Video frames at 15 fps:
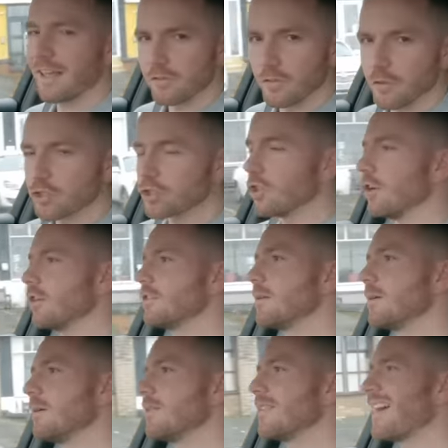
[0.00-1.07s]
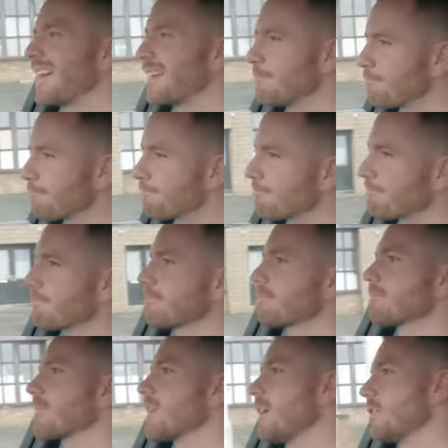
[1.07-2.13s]
as you should, then
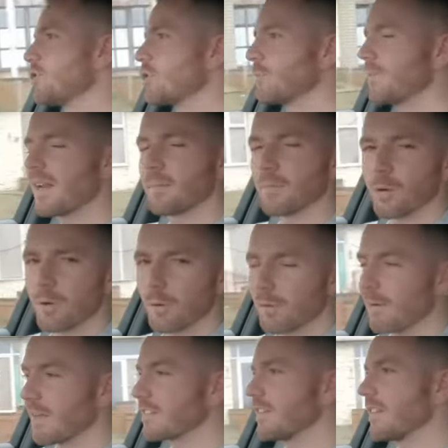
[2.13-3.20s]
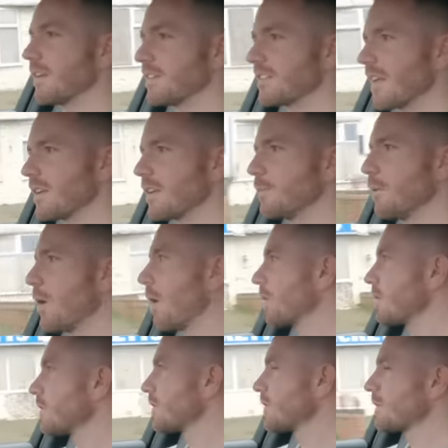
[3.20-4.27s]
shouldn't be any more problematic than a standard box.